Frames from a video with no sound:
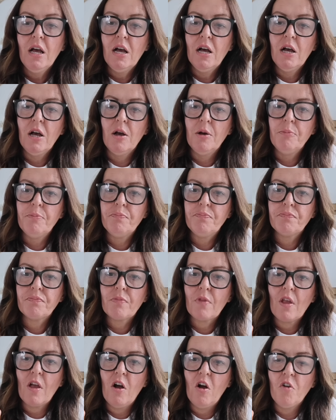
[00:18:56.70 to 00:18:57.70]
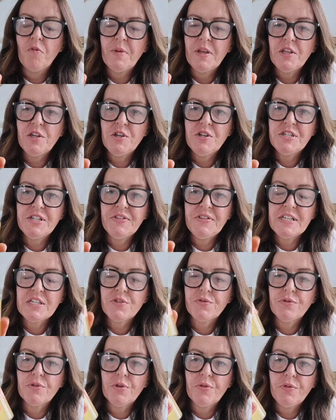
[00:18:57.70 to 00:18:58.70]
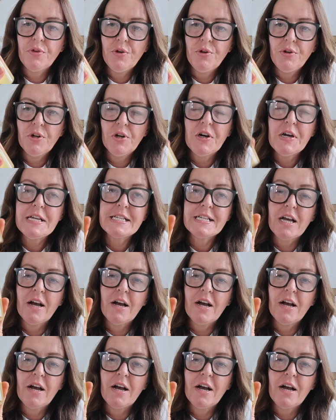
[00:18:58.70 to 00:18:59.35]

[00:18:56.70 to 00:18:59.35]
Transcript: I've been using this for a few nights